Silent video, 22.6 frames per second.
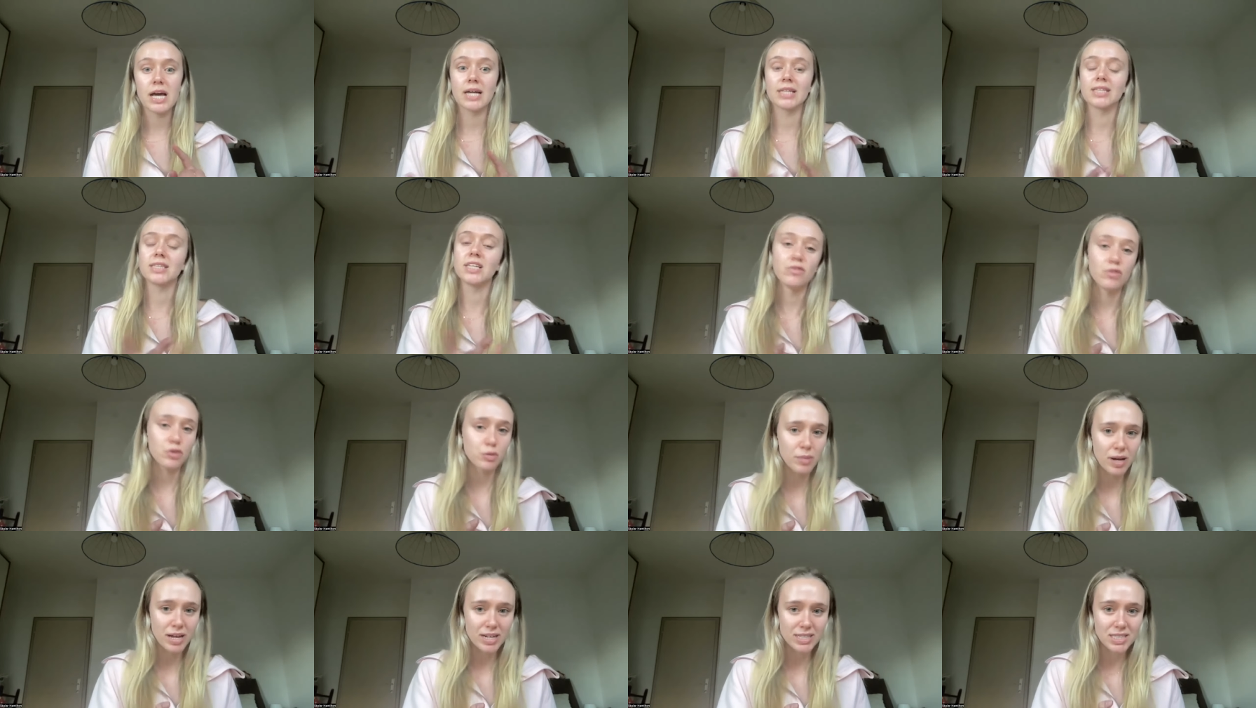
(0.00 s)
I live
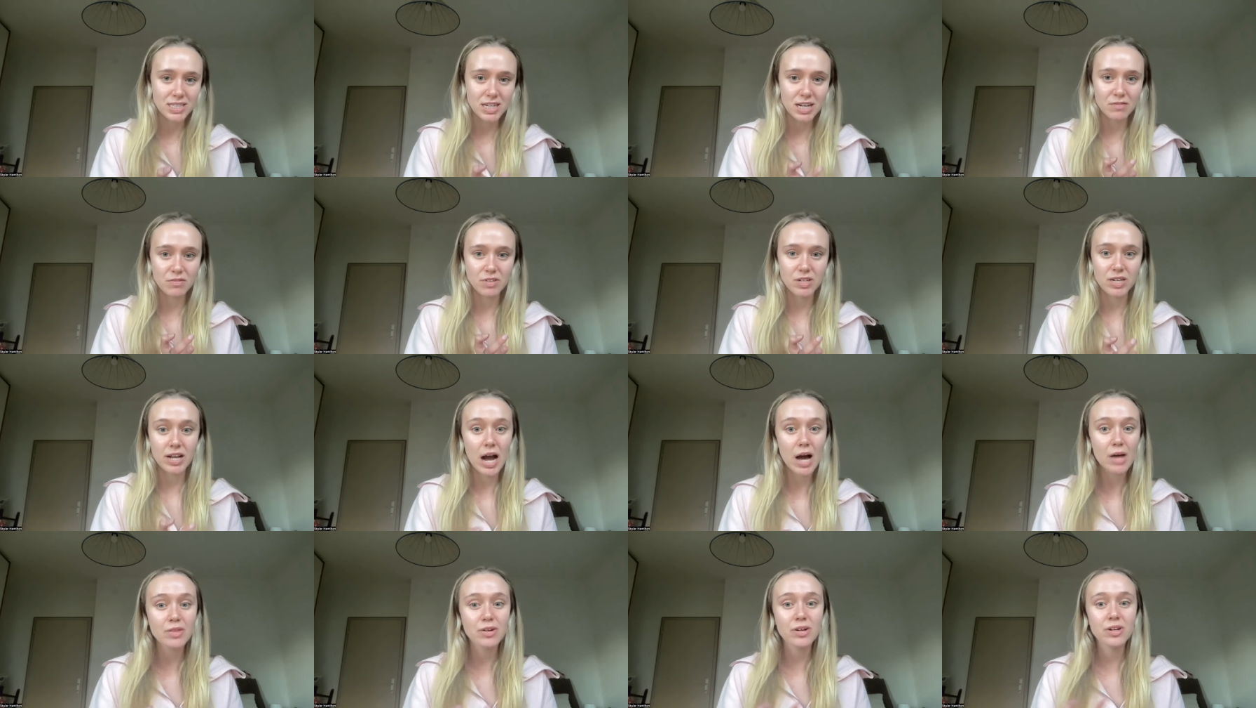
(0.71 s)
with my significant
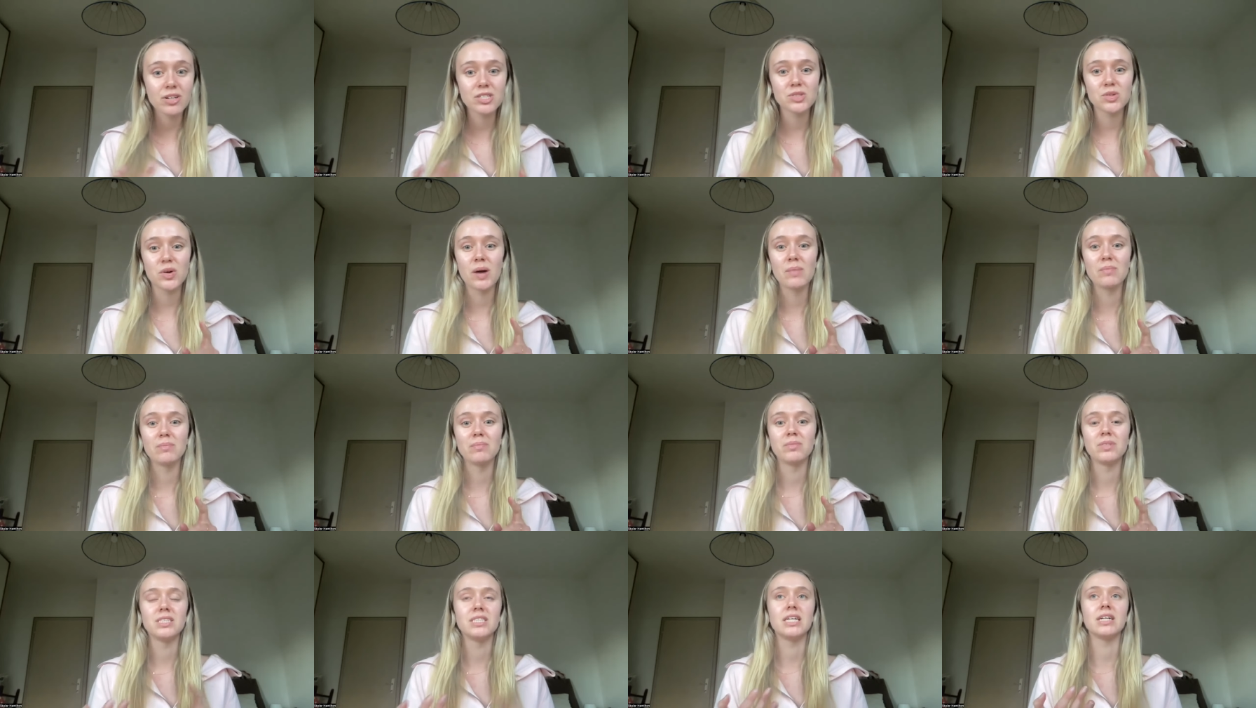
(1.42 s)
other, so
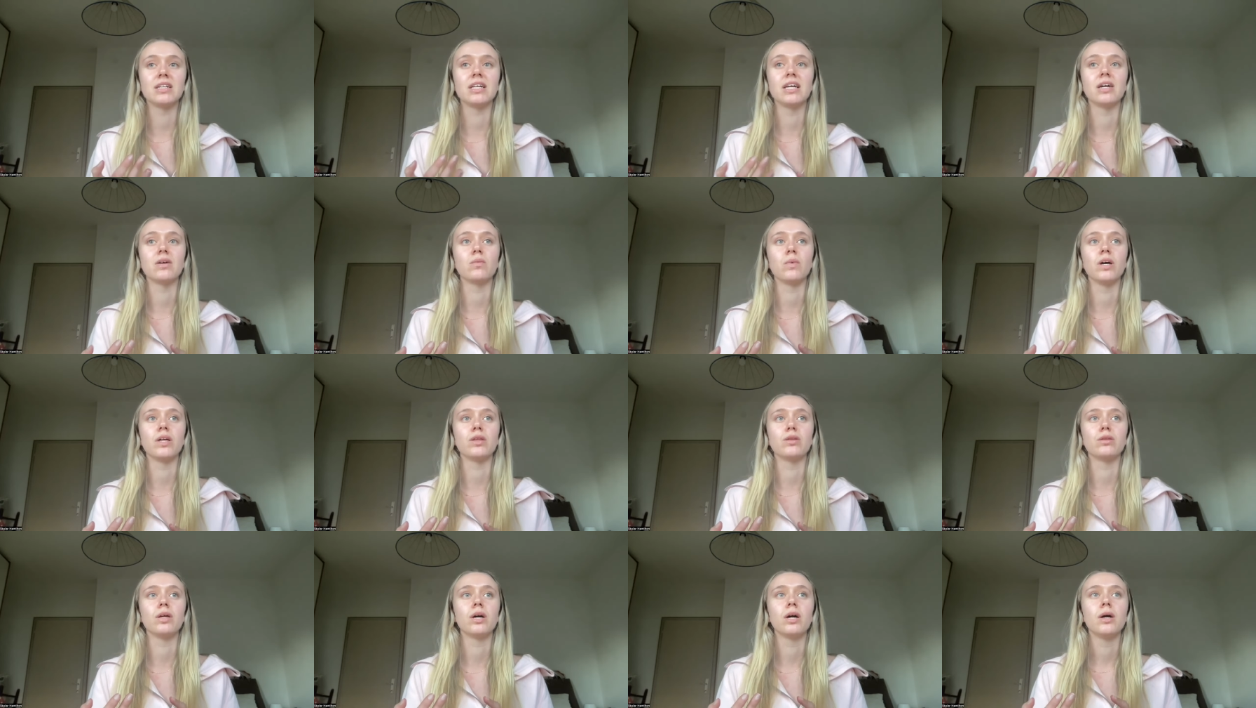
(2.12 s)
I'm dealing
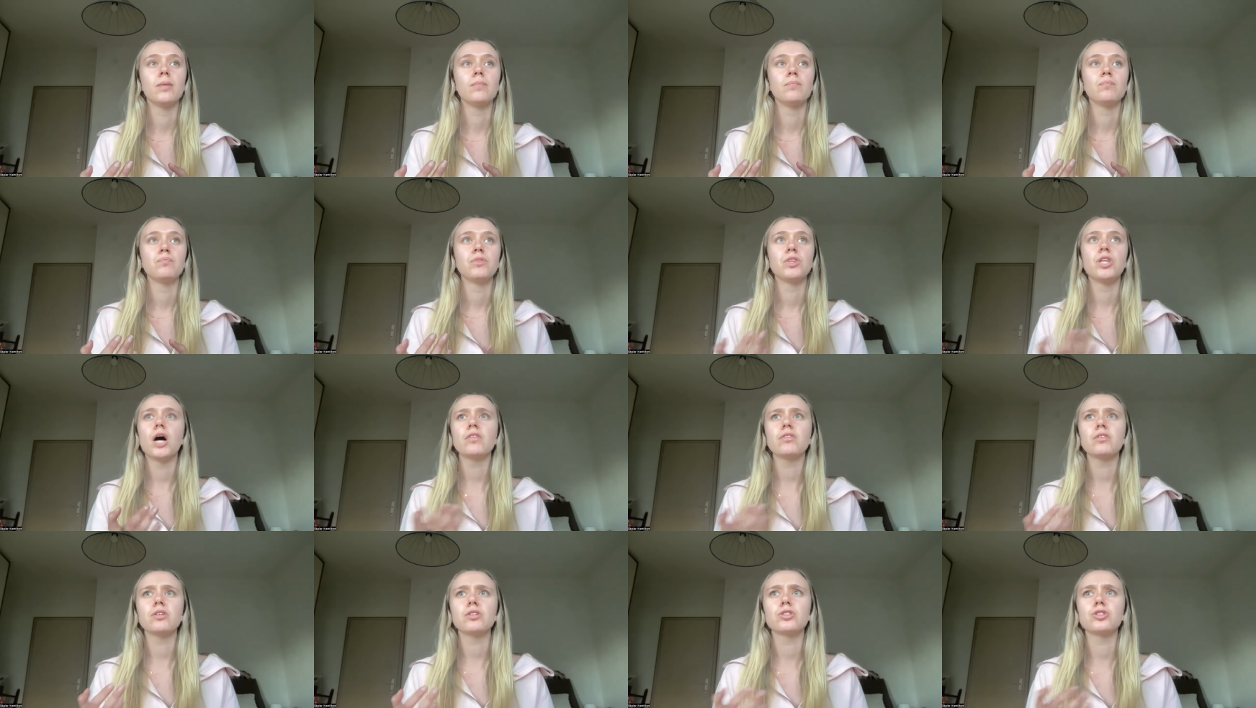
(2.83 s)
with
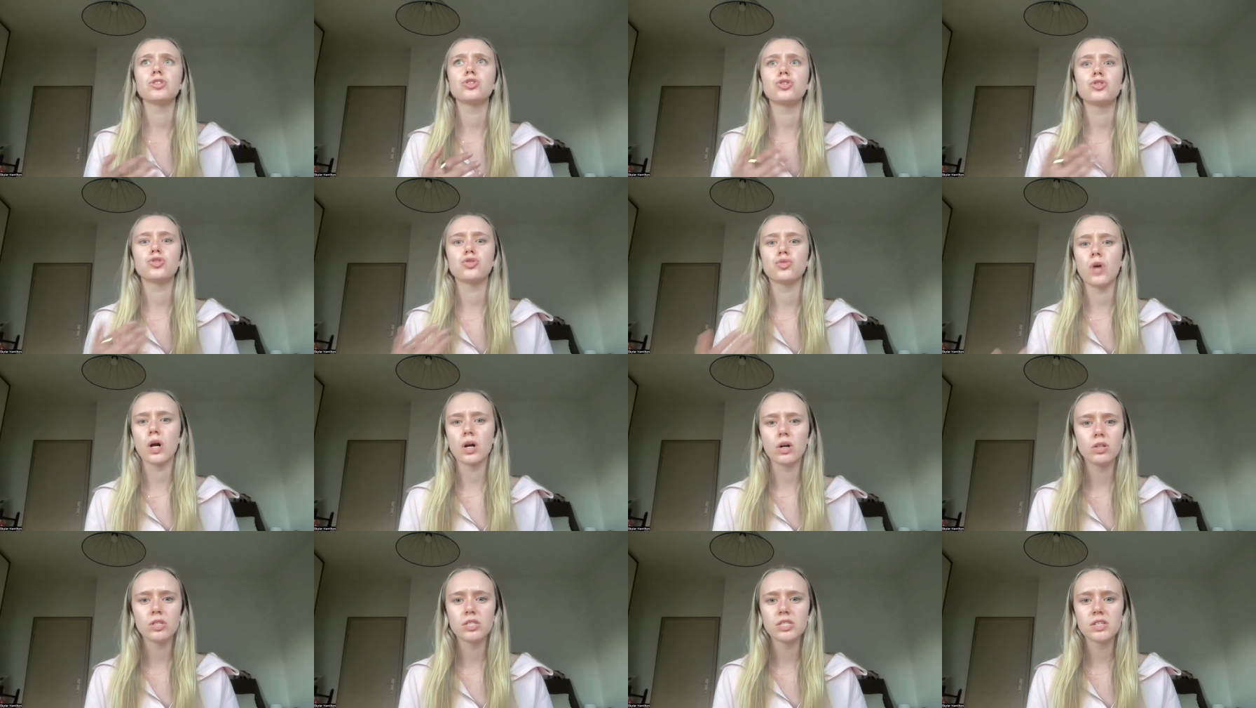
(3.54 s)
not the
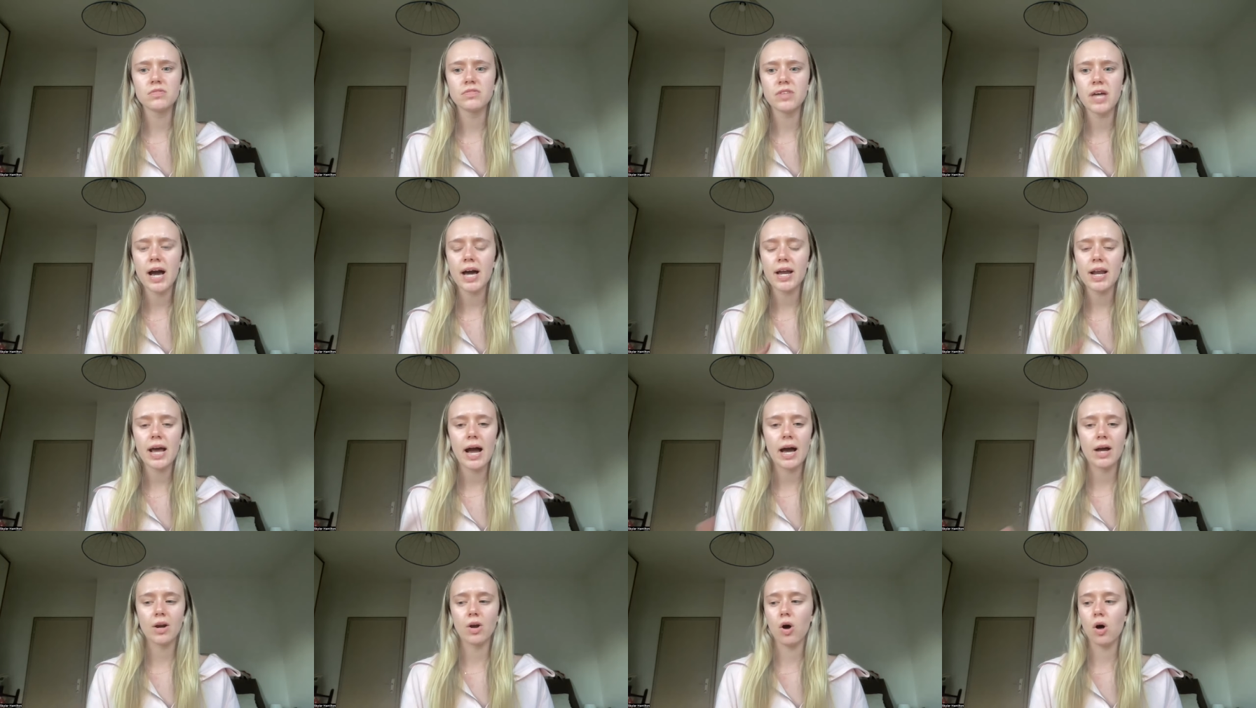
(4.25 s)
struggles of that
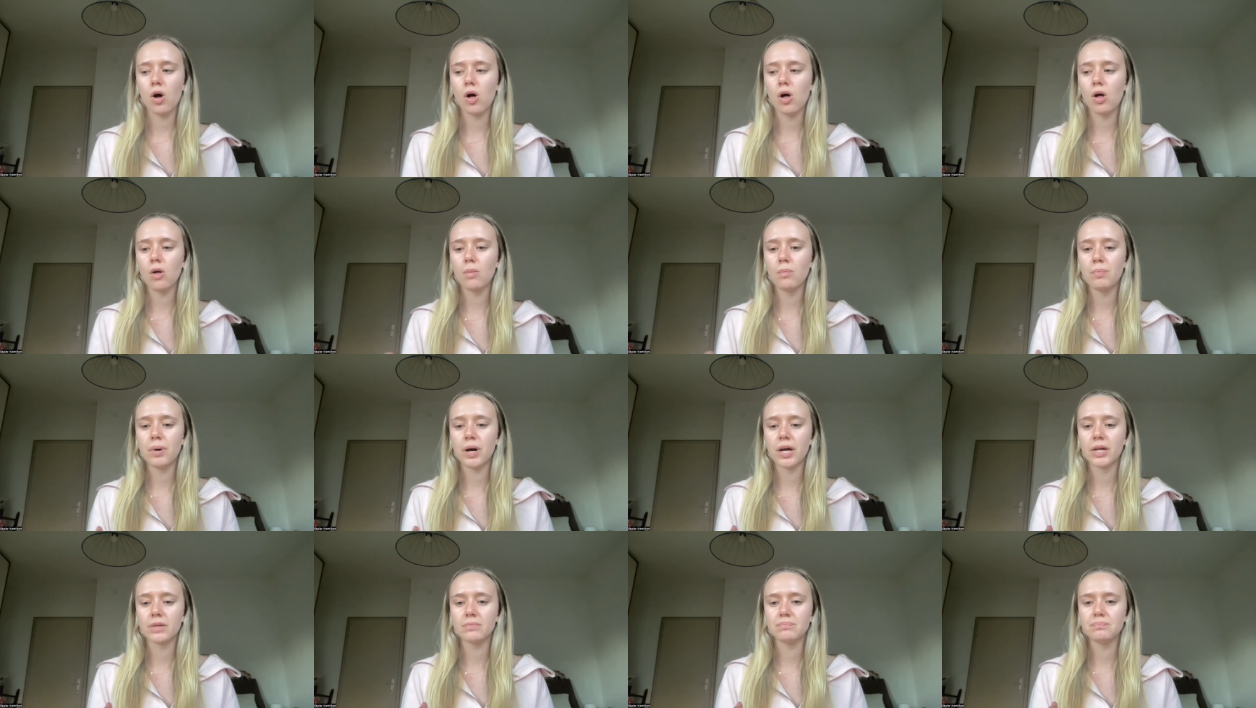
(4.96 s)
at all,
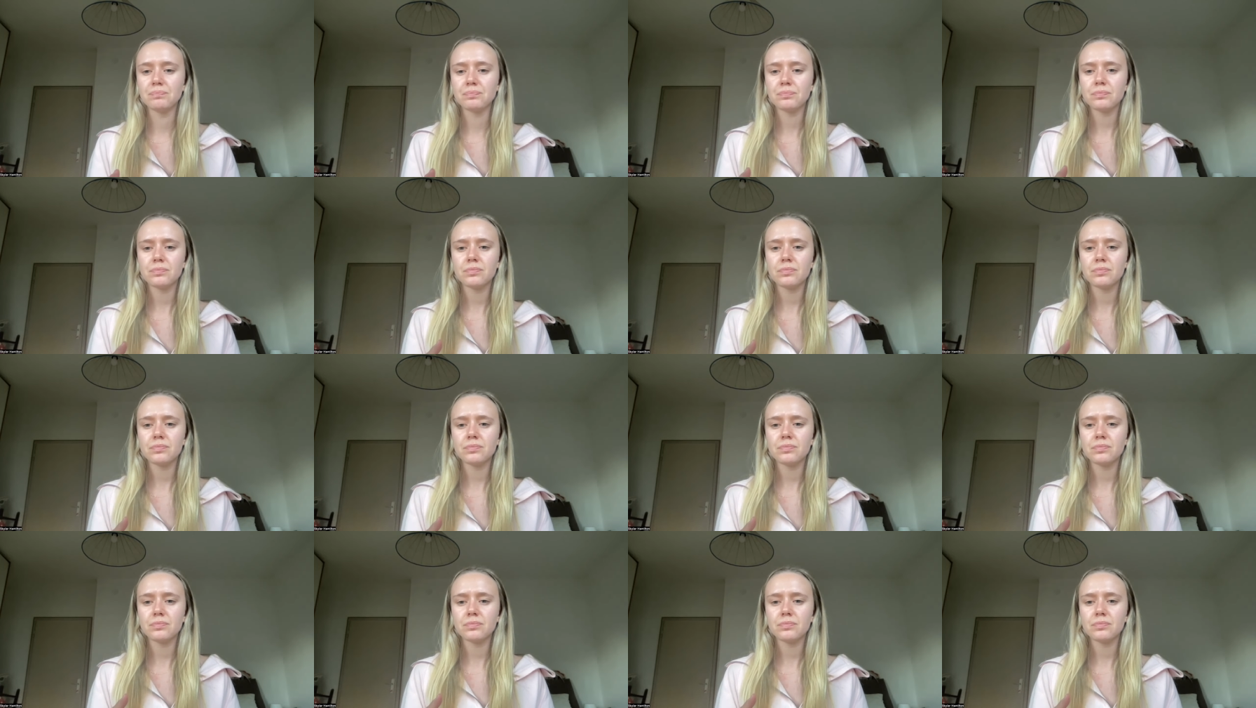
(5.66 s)
but